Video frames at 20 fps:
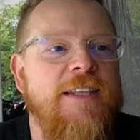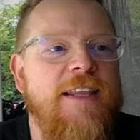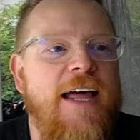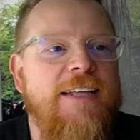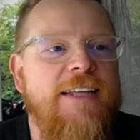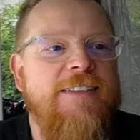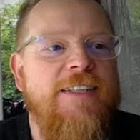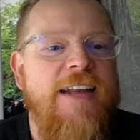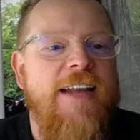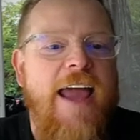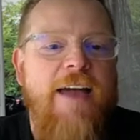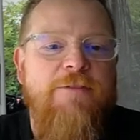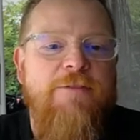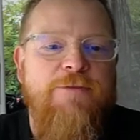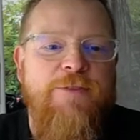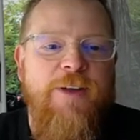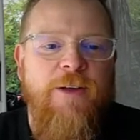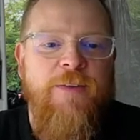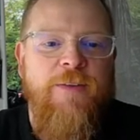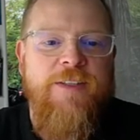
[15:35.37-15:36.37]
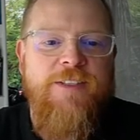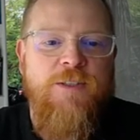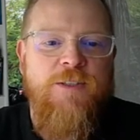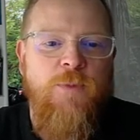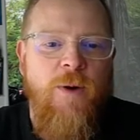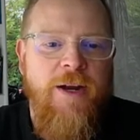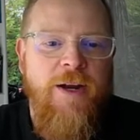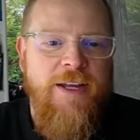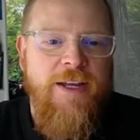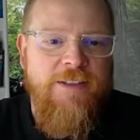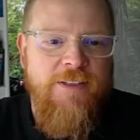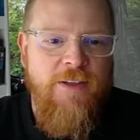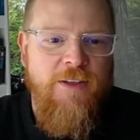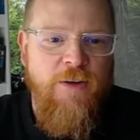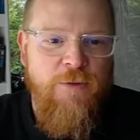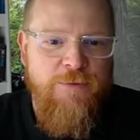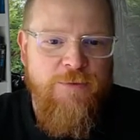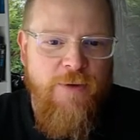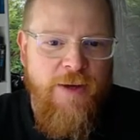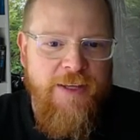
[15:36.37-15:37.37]
than half filled, this is where it gets a little
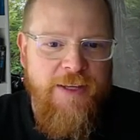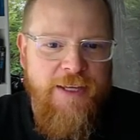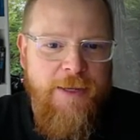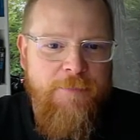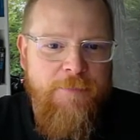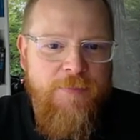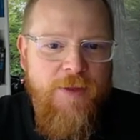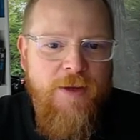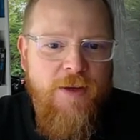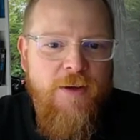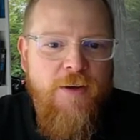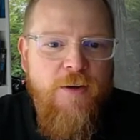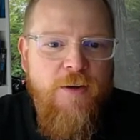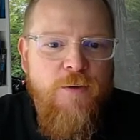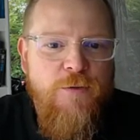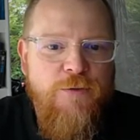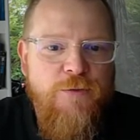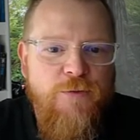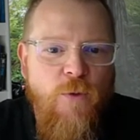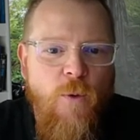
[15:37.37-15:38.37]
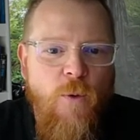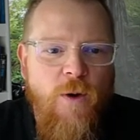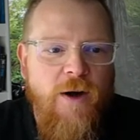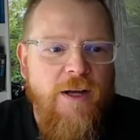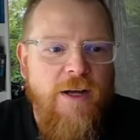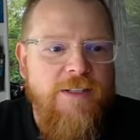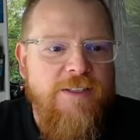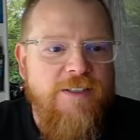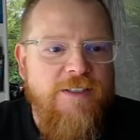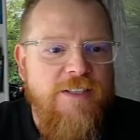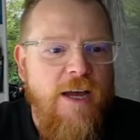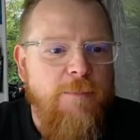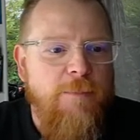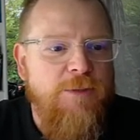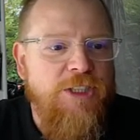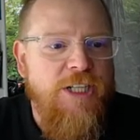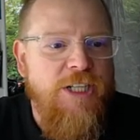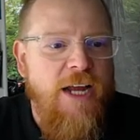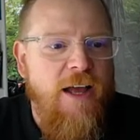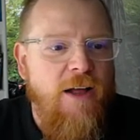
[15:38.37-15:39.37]
funky. For a
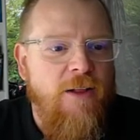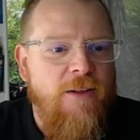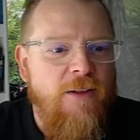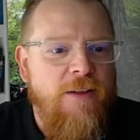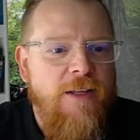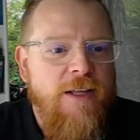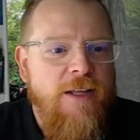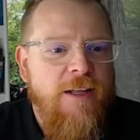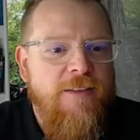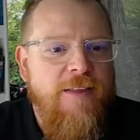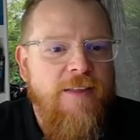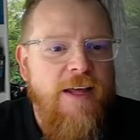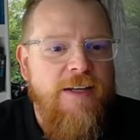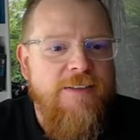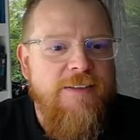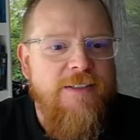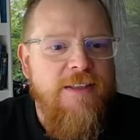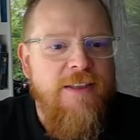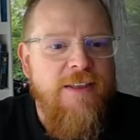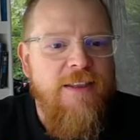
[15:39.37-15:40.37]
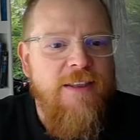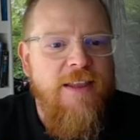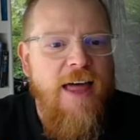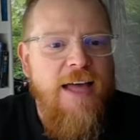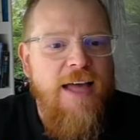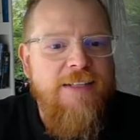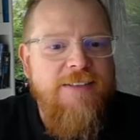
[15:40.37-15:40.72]
subshell that is less than